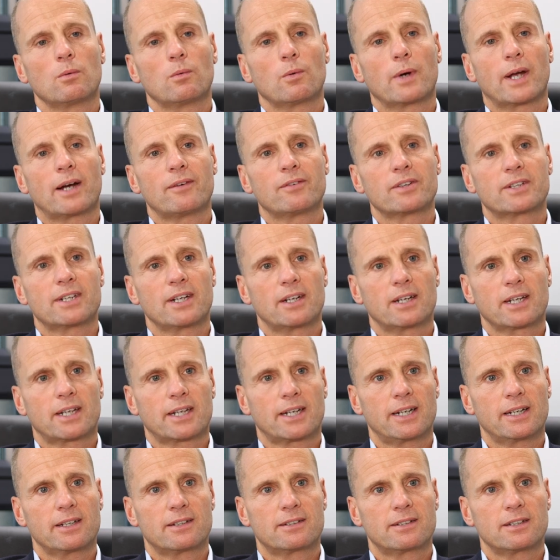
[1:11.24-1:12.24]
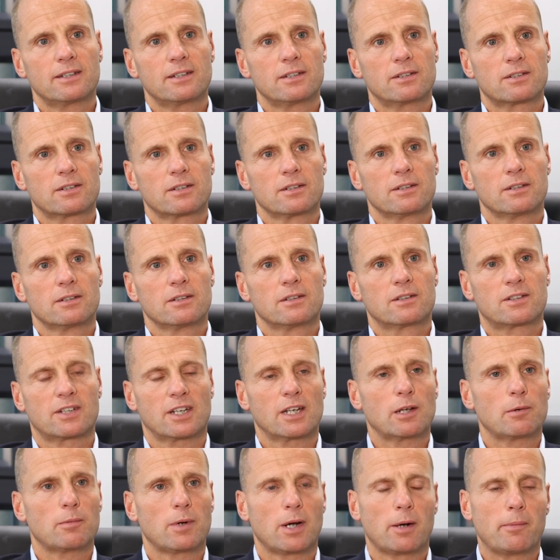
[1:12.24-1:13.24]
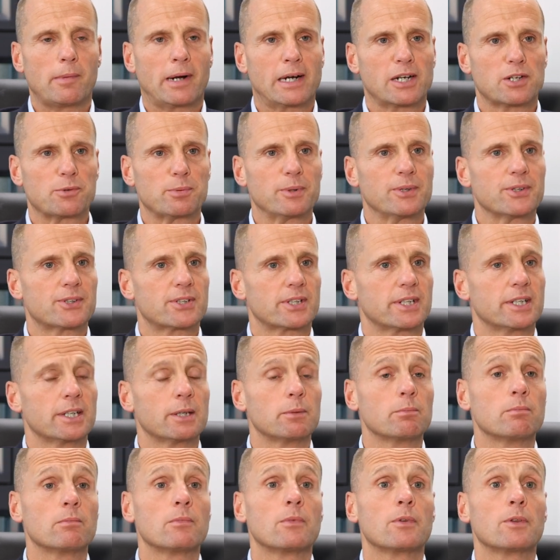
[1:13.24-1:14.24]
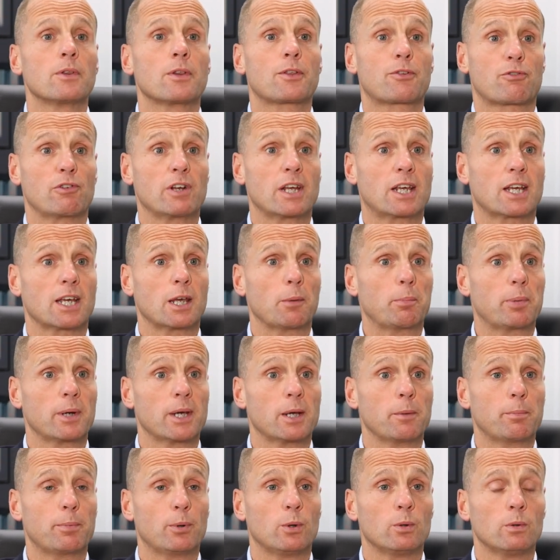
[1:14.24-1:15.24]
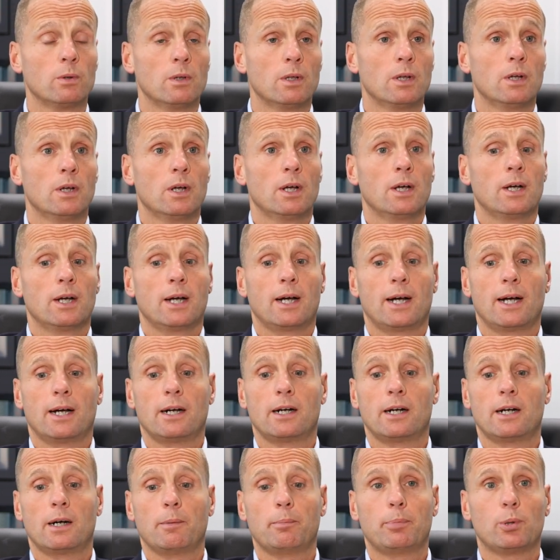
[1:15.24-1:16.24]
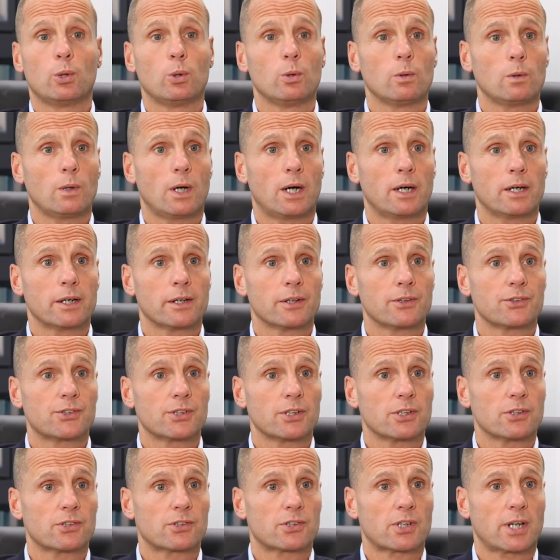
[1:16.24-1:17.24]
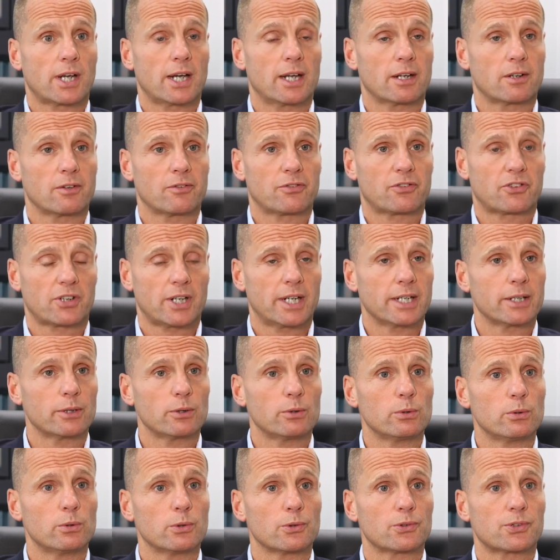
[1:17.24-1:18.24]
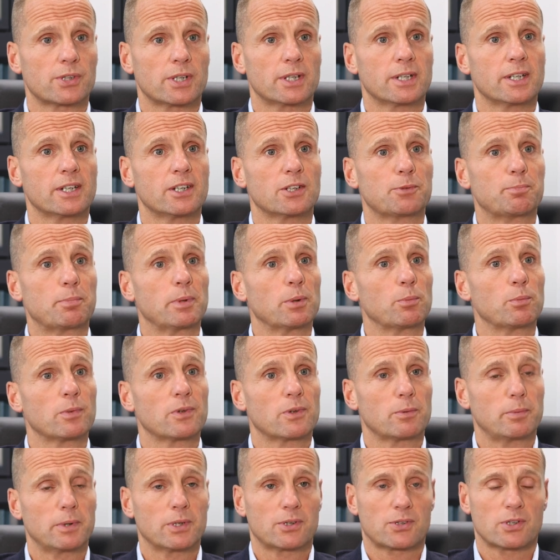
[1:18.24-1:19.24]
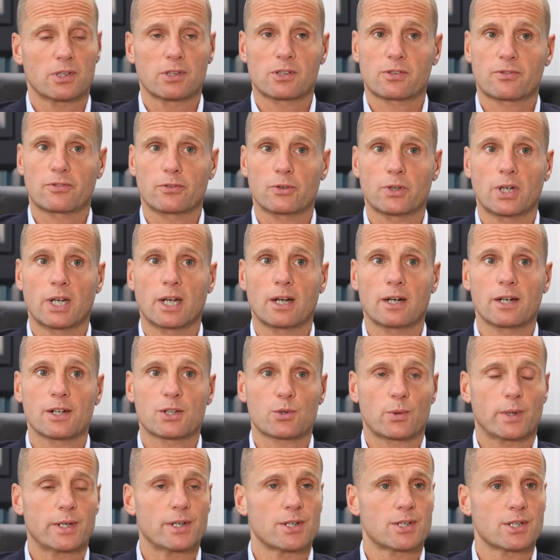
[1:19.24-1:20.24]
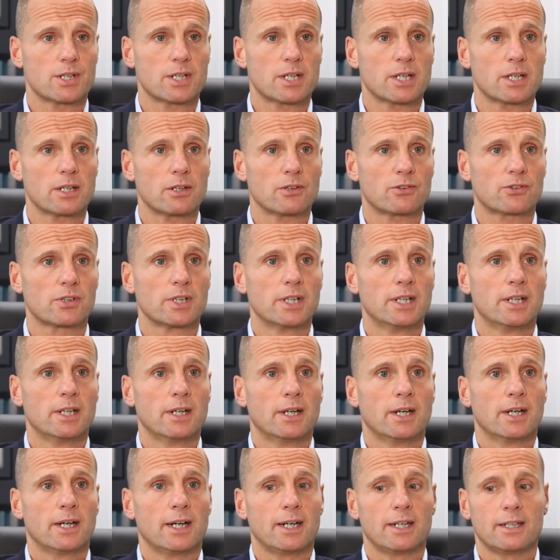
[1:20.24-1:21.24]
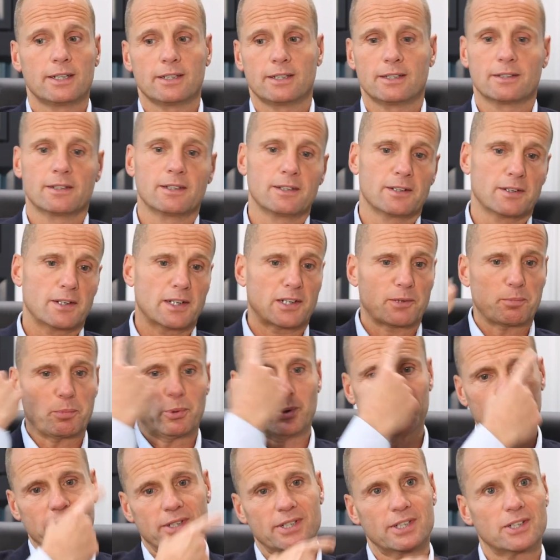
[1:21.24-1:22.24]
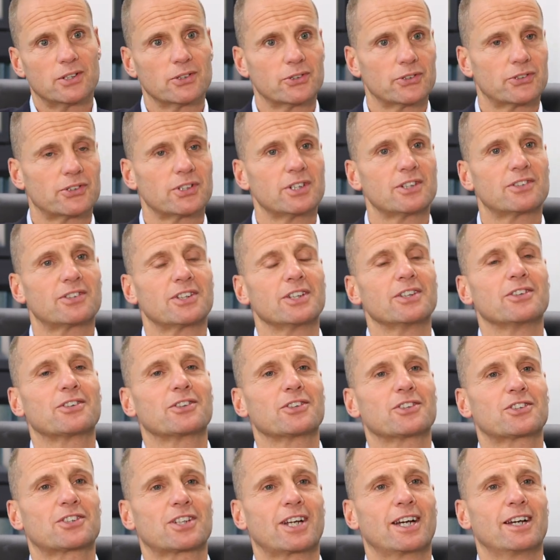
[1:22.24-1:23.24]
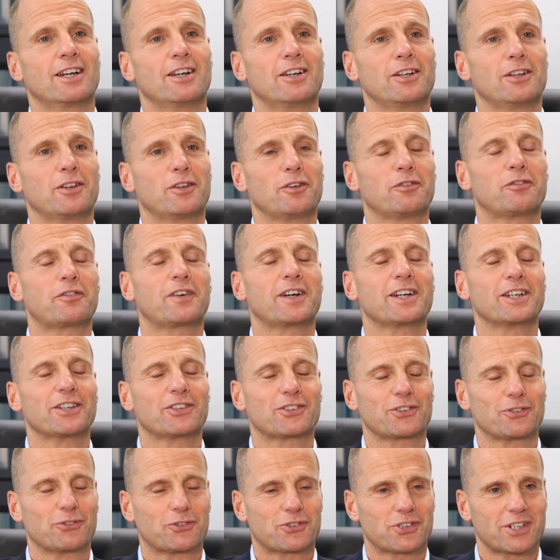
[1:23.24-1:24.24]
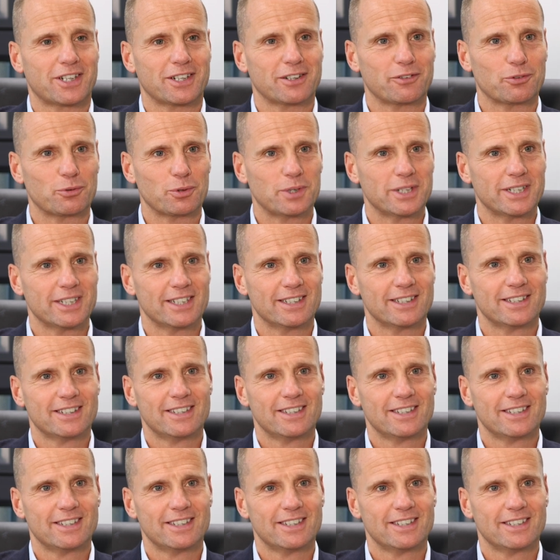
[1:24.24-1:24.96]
We have a dedicated team, management team, 3 key people. Paul Hines is head of sales, and he's been with the business for nearly 20 years, and at this point he does this. He's the face of Safeware.